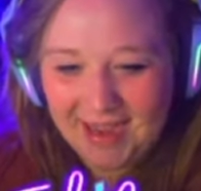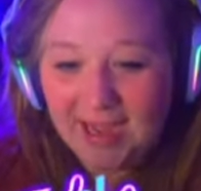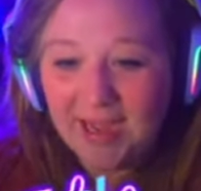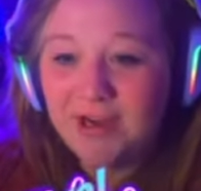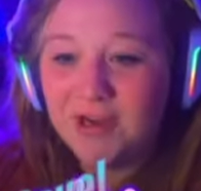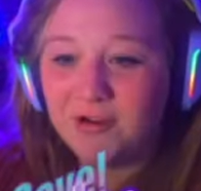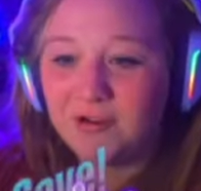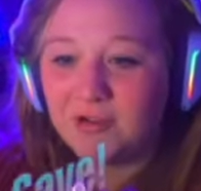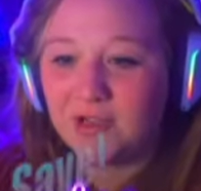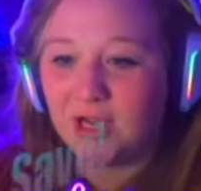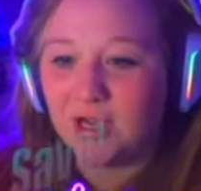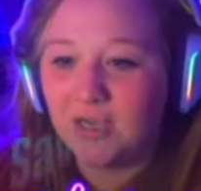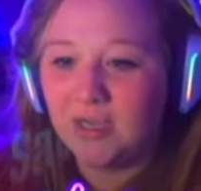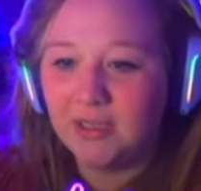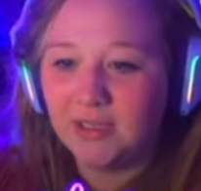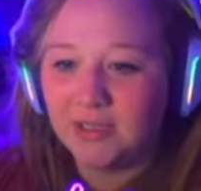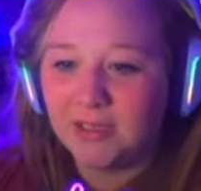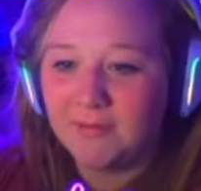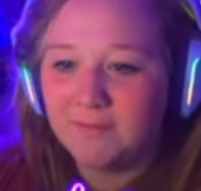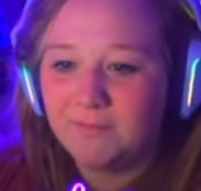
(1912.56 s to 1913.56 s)
Unknown
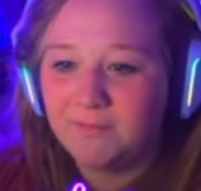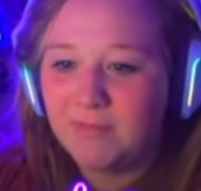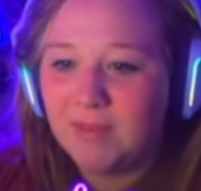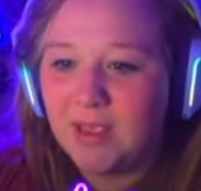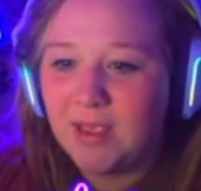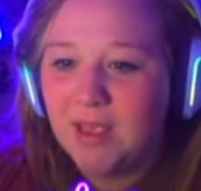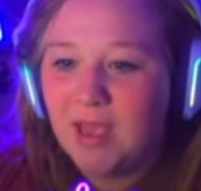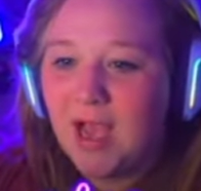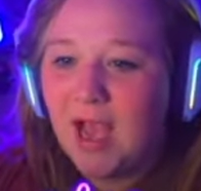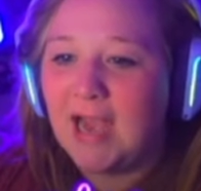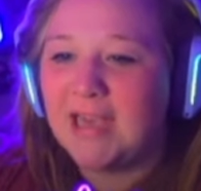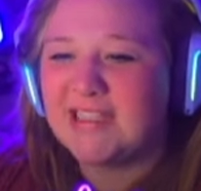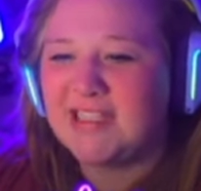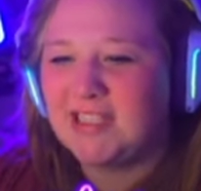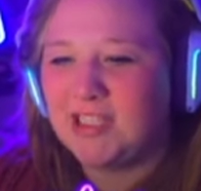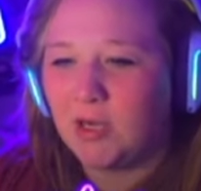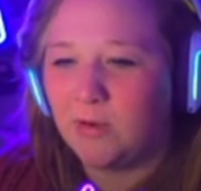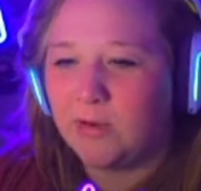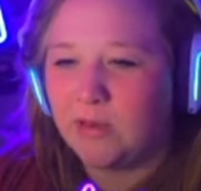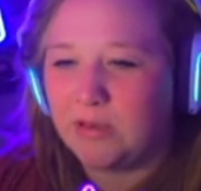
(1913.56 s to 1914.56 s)
caller. I
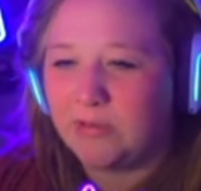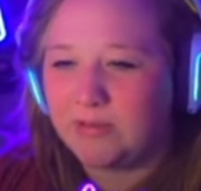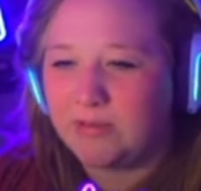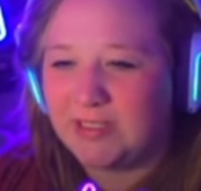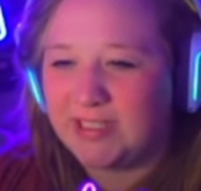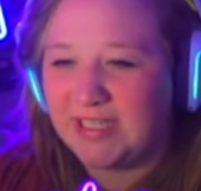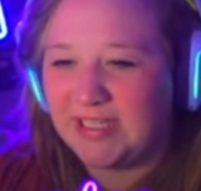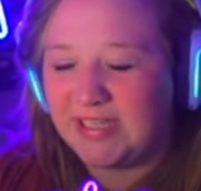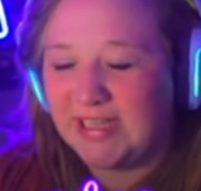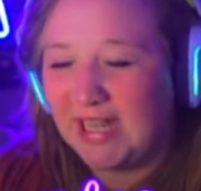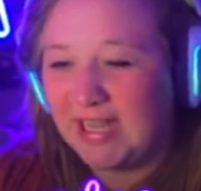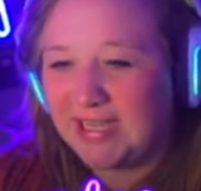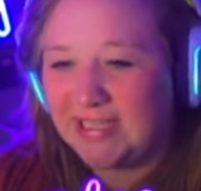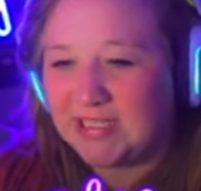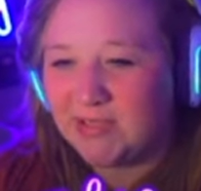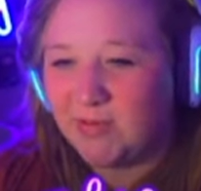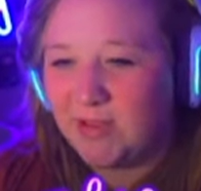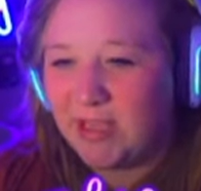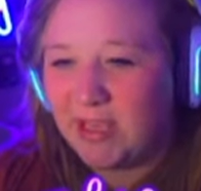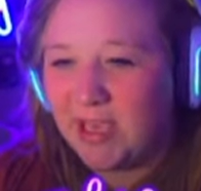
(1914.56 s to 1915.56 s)
saw what you did last
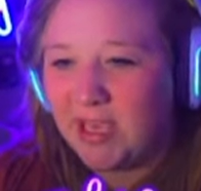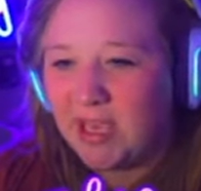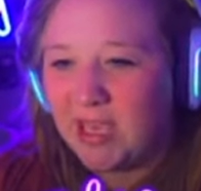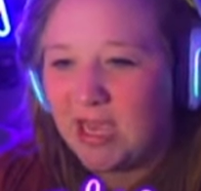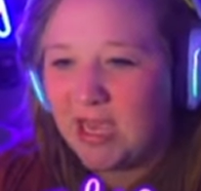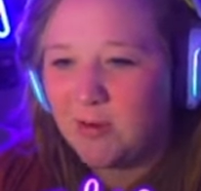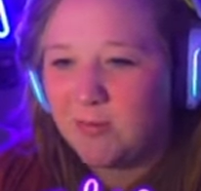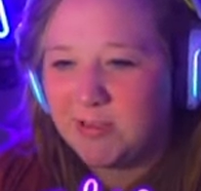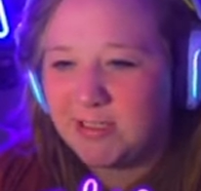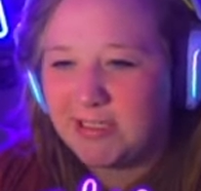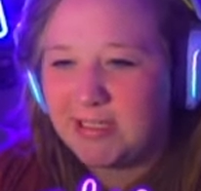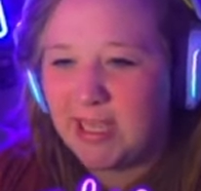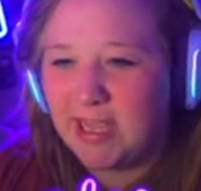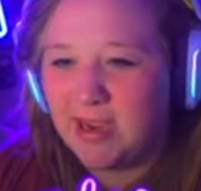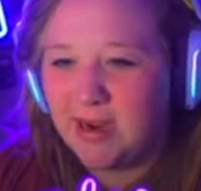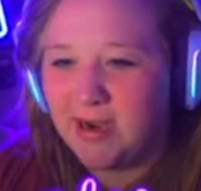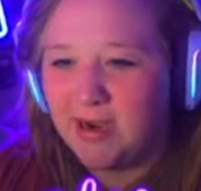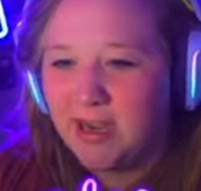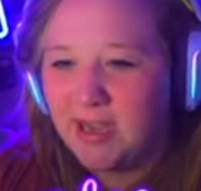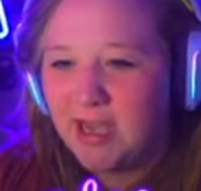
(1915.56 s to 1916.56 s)
week. I was there.